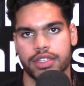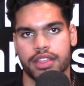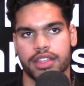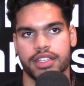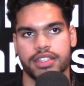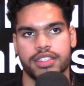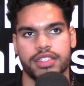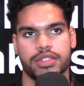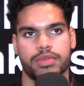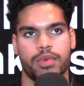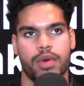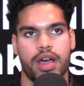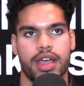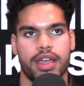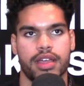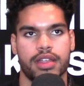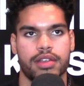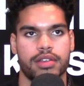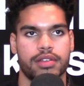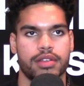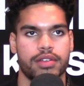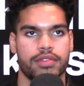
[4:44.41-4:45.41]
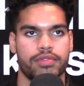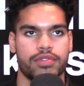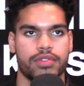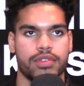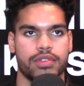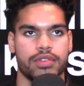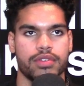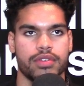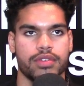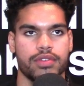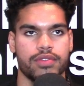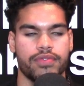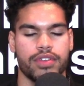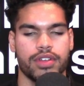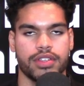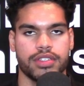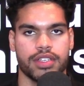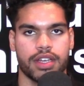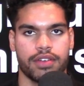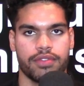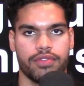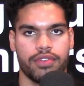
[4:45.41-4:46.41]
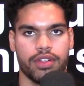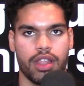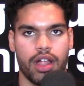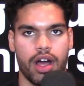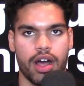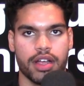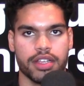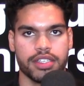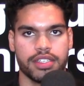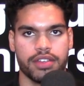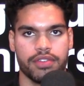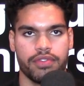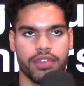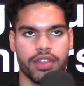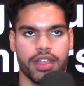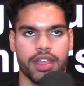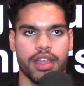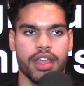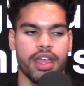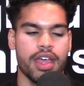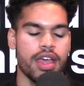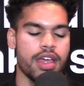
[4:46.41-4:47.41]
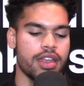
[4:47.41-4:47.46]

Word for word: And this is why in fields like philosophy,